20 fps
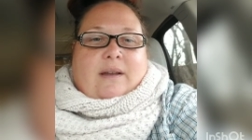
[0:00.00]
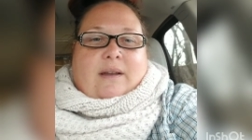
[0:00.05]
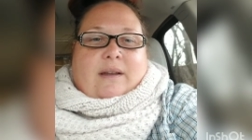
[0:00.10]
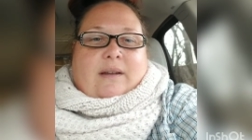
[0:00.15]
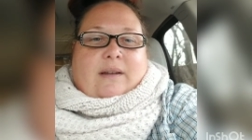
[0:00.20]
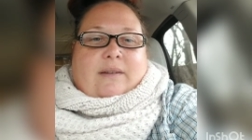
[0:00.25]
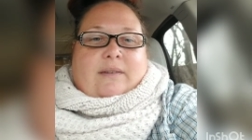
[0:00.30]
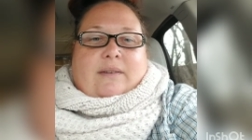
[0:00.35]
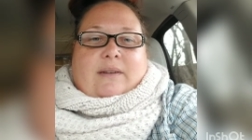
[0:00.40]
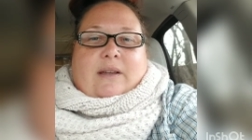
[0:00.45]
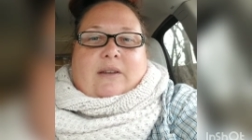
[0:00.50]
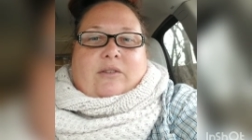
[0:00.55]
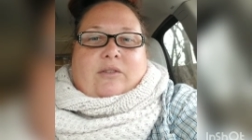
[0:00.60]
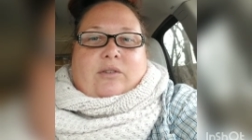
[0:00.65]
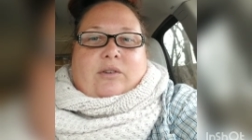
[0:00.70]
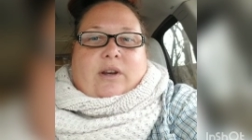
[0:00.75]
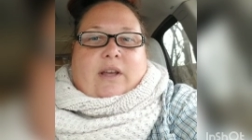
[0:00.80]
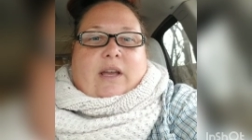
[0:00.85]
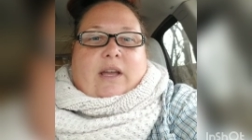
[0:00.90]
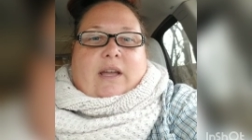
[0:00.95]
Because
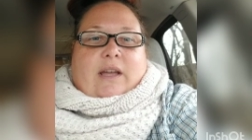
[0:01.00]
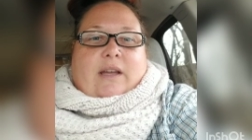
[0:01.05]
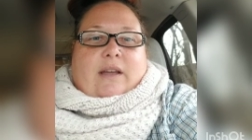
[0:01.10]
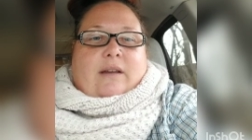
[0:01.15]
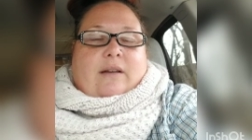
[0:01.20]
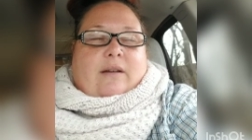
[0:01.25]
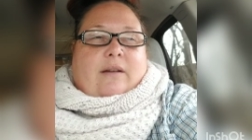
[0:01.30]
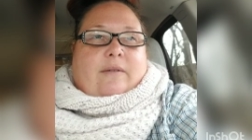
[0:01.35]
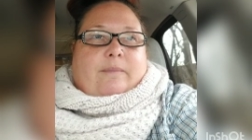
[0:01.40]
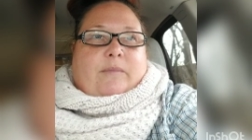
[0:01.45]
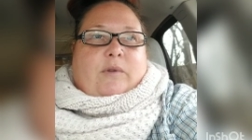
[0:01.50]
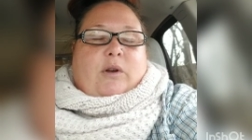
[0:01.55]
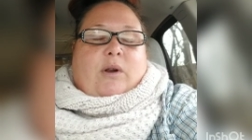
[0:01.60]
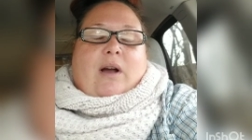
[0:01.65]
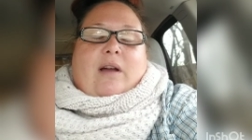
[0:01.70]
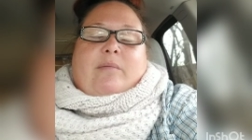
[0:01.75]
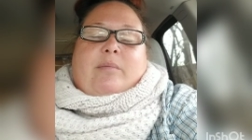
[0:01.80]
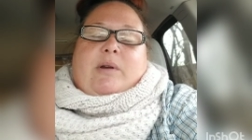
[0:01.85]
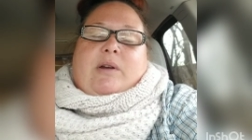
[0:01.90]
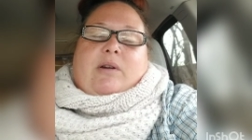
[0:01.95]
yesterday, you know,
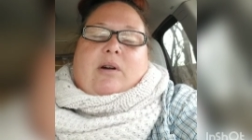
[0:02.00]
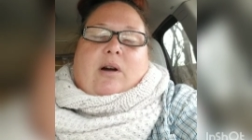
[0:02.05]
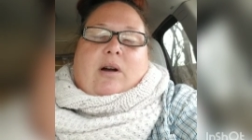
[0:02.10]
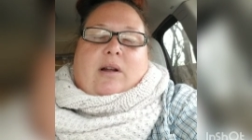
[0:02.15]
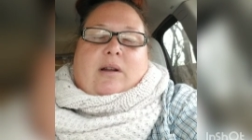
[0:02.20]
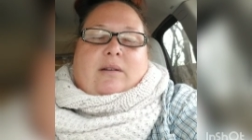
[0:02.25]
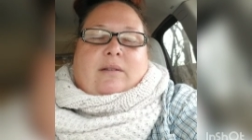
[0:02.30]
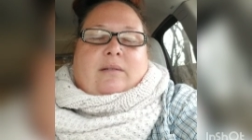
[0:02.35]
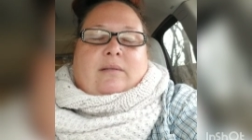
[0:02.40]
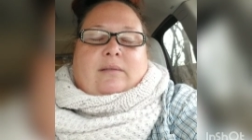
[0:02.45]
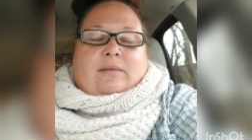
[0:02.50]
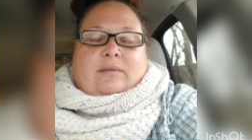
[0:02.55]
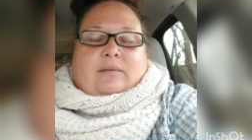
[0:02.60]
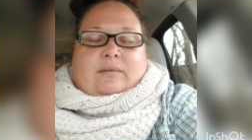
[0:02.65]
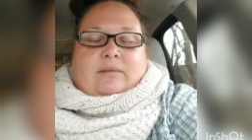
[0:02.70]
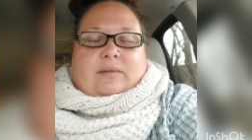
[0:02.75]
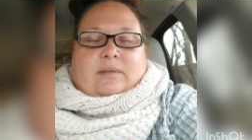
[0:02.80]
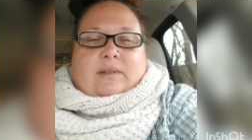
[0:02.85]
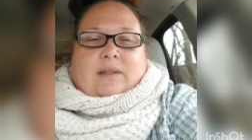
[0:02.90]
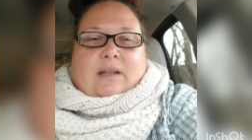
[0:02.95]
I've been gone
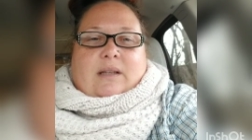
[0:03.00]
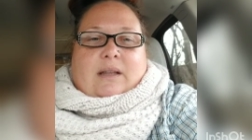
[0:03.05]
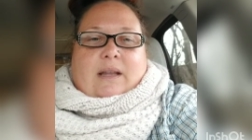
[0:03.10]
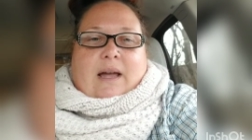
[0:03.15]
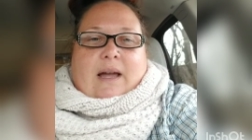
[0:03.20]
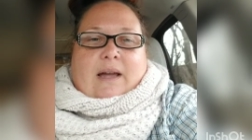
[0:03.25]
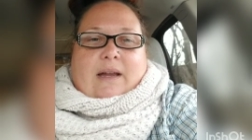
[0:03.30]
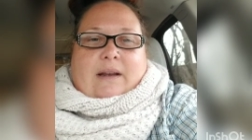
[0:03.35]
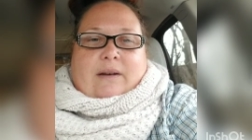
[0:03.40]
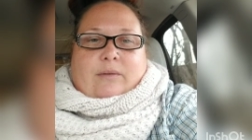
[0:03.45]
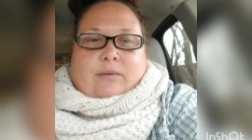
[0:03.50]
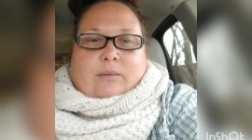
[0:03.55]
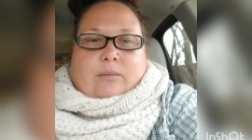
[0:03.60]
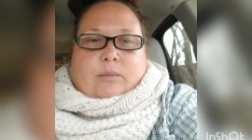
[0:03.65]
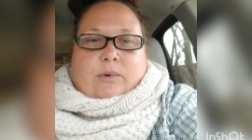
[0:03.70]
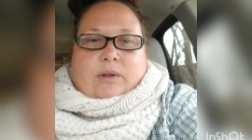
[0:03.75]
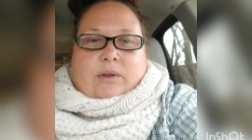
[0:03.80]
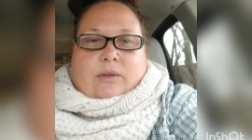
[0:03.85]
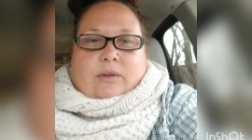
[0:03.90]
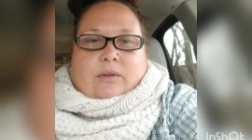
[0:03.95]
a lot
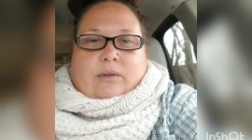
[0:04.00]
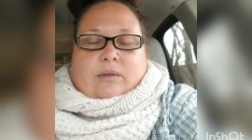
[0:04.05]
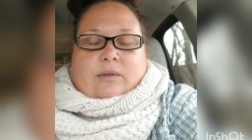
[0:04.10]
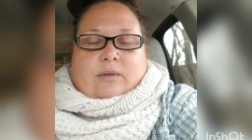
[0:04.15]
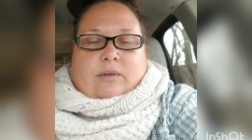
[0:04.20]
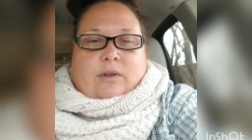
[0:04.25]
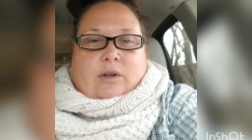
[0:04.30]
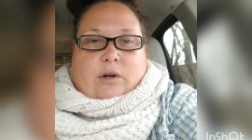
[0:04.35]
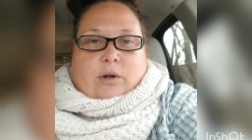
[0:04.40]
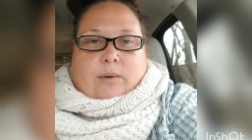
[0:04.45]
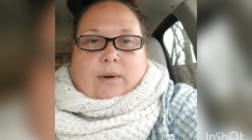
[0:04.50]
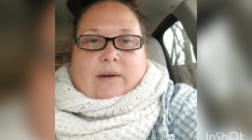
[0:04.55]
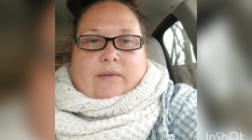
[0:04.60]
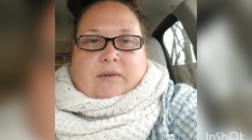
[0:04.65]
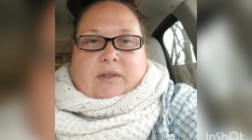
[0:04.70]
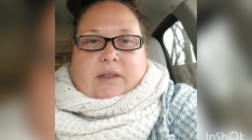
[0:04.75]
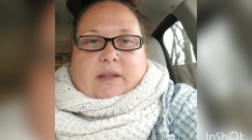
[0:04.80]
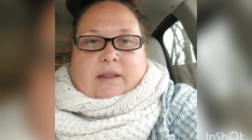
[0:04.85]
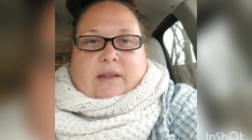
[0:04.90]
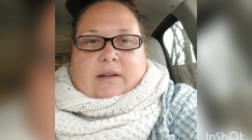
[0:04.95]
with, you know,
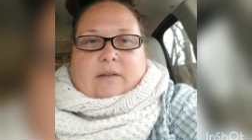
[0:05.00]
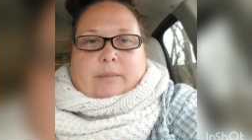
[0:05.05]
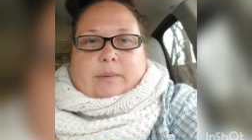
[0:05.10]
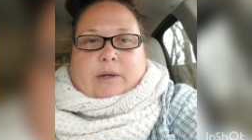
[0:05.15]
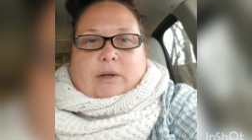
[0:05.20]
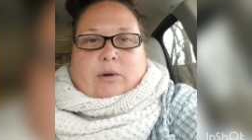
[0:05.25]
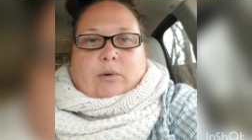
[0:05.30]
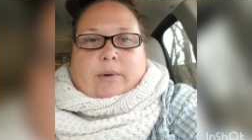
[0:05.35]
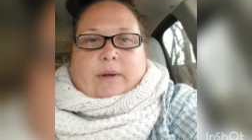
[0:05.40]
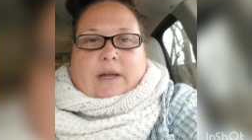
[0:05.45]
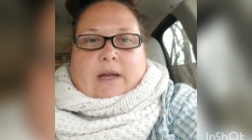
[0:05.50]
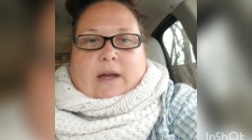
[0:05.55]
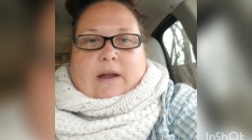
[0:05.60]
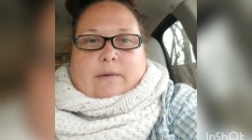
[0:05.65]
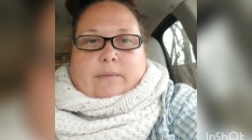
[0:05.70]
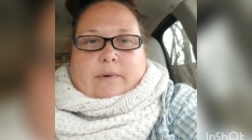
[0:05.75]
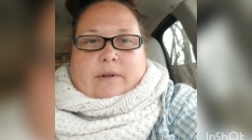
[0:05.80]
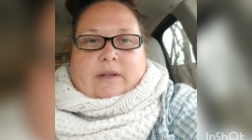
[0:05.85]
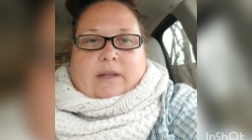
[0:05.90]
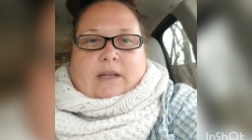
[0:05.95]
everything that's been going on
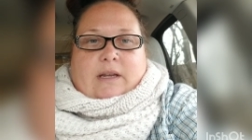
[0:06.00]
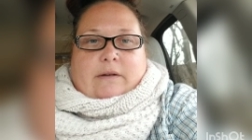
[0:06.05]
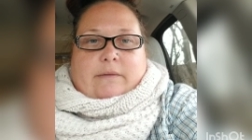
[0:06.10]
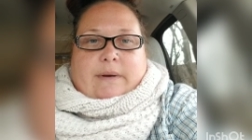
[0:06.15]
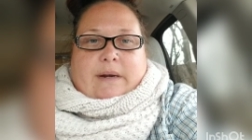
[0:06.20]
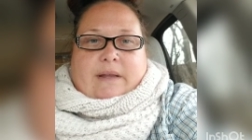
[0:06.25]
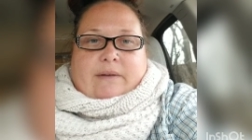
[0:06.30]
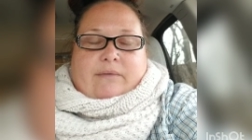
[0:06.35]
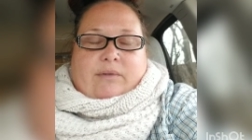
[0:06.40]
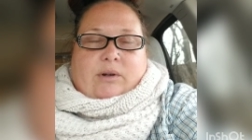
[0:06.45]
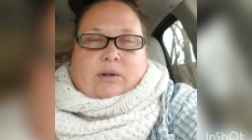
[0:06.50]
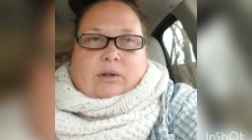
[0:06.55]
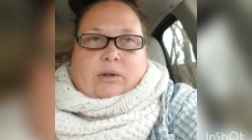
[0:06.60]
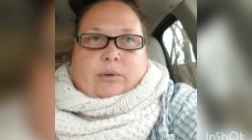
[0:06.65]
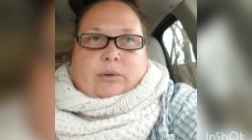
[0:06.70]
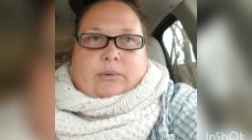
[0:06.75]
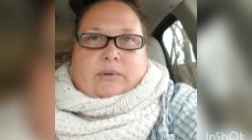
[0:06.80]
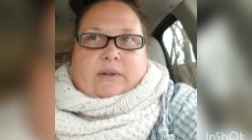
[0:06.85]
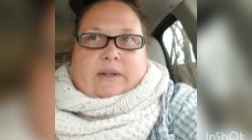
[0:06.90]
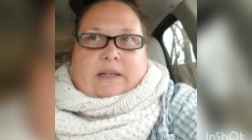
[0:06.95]
with getting ready for
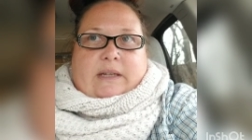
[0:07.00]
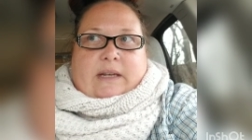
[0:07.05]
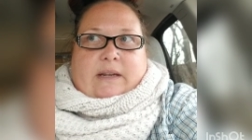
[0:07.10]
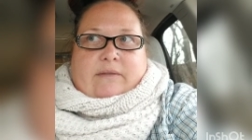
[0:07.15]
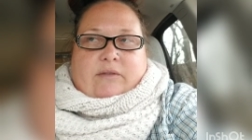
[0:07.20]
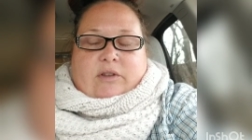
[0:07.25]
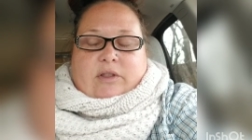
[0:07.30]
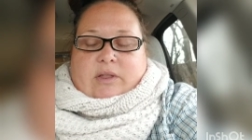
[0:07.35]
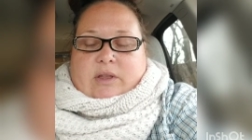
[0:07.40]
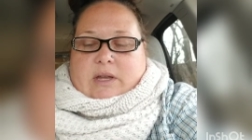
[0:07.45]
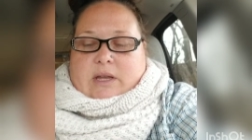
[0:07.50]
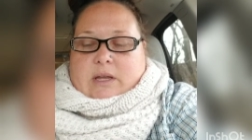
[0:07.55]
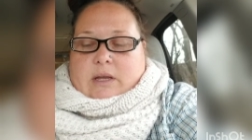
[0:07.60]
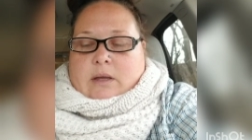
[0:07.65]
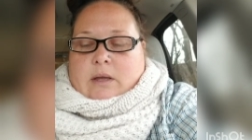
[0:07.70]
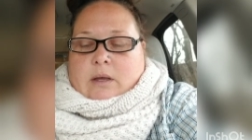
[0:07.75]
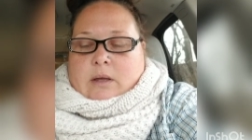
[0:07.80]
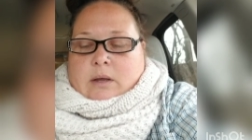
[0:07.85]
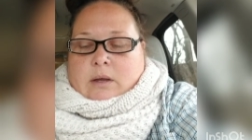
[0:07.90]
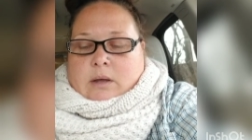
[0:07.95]
closing and everything.
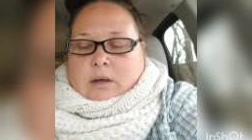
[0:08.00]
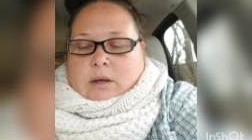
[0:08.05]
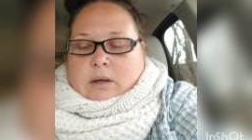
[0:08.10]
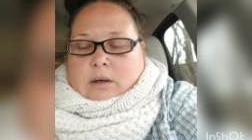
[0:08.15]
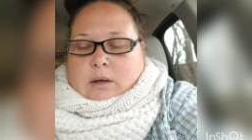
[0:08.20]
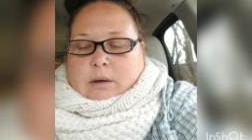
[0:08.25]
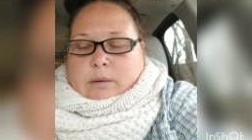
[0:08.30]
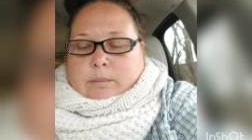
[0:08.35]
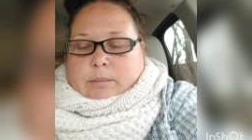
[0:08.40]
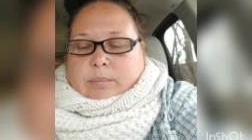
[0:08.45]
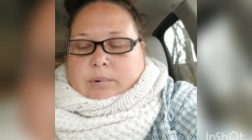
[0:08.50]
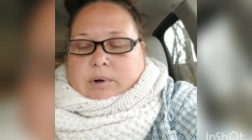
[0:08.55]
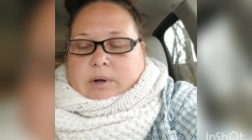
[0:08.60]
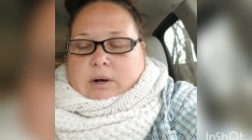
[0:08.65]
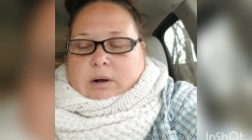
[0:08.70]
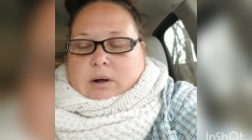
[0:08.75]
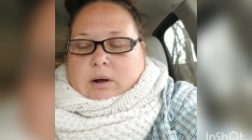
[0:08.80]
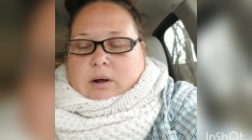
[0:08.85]
But